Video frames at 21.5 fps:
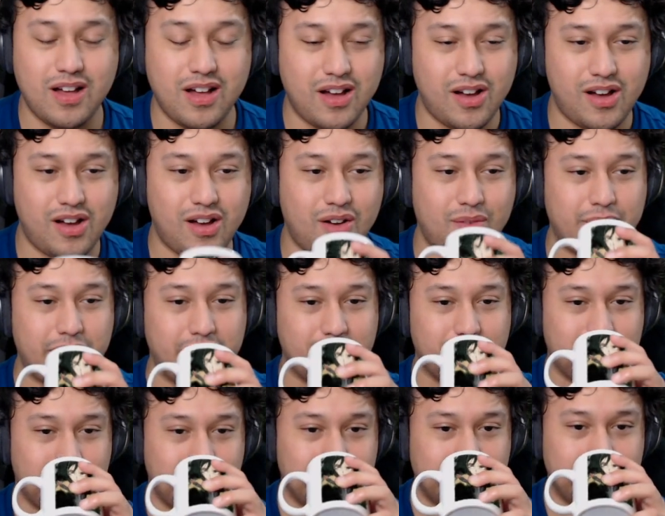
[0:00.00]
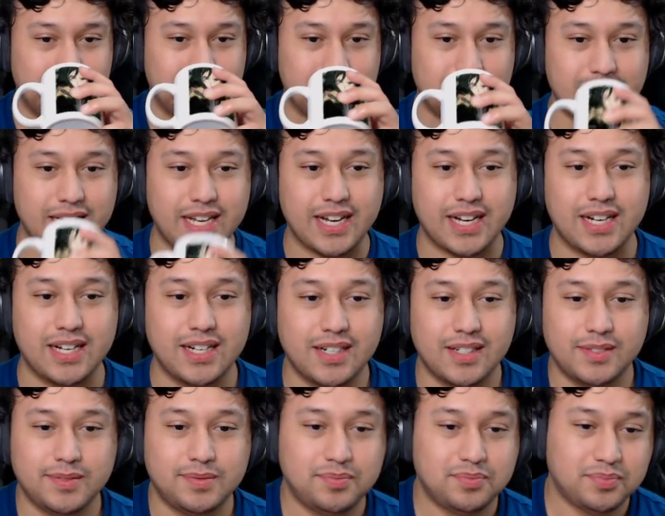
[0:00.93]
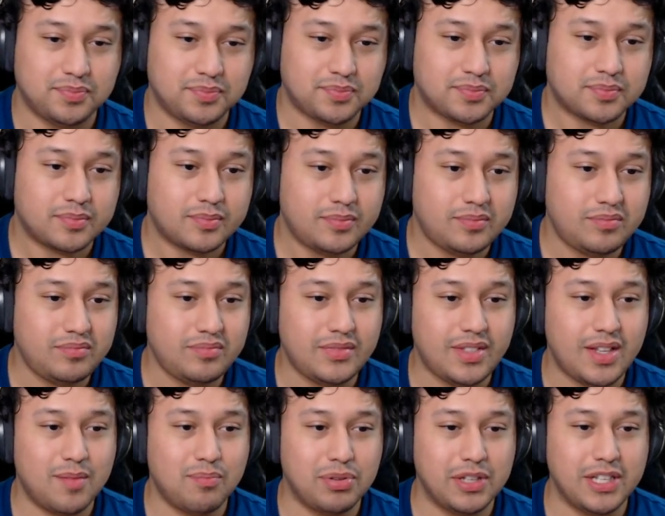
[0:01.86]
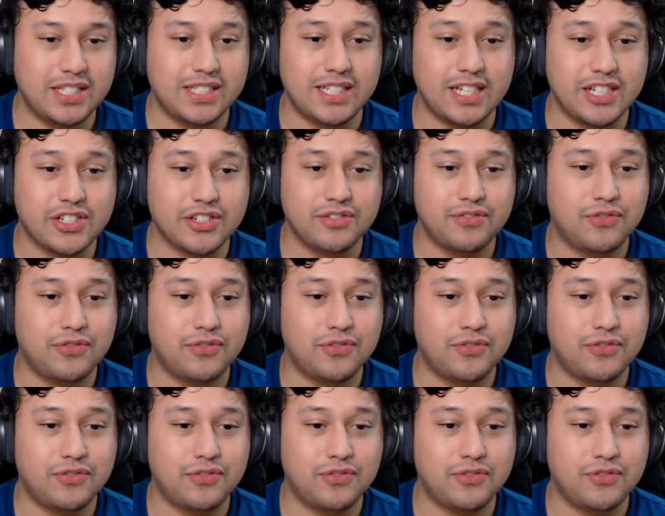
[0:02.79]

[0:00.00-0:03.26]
Oh my god, that is sick. PlayStation